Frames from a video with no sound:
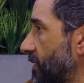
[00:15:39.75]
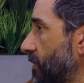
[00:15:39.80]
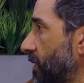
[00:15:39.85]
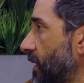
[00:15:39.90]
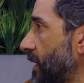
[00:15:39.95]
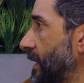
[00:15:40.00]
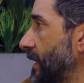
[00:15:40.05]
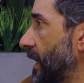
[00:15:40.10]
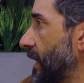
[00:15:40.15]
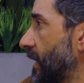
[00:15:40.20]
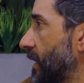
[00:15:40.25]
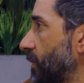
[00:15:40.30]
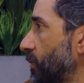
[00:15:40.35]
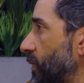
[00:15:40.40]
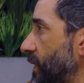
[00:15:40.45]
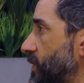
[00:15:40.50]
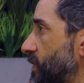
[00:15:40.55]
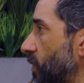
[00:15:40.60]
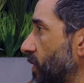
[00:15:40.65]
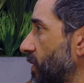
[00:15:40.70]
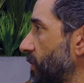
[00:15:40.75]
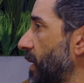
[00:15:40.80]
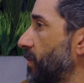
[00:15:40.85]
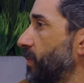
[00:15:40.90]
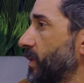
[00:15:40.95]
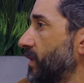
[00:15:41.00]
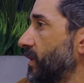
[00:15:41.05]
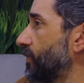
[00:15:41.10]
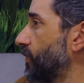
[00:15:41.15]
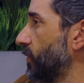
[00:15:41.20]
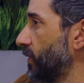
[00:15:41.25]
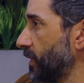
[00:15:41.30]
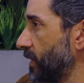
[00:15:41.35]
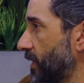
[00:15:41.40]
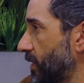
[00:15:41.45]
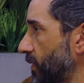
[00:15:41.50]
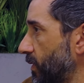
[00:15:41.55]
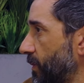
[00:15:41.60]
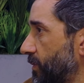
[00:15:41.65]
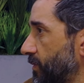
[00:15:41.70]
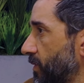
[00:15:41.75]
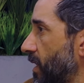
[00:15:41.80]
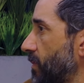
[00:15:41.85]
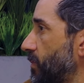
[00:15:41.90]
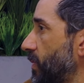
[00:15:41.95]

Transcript: and we talk about being fully equipped, right?